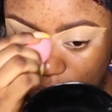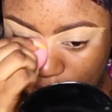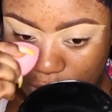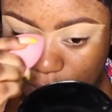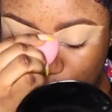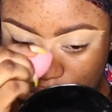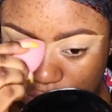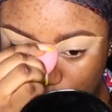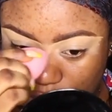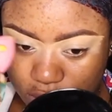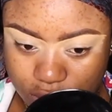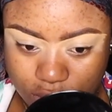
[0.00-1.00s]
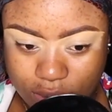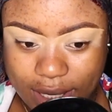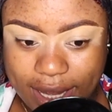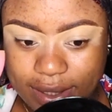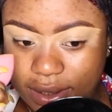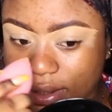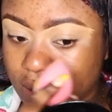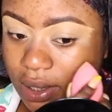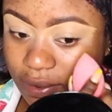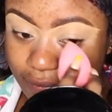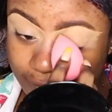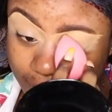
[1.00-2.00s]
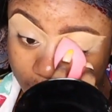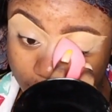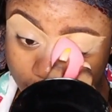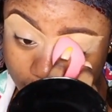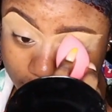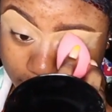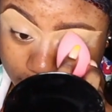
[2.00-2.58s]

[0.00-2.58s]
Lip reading: be able to talk to you guys very well.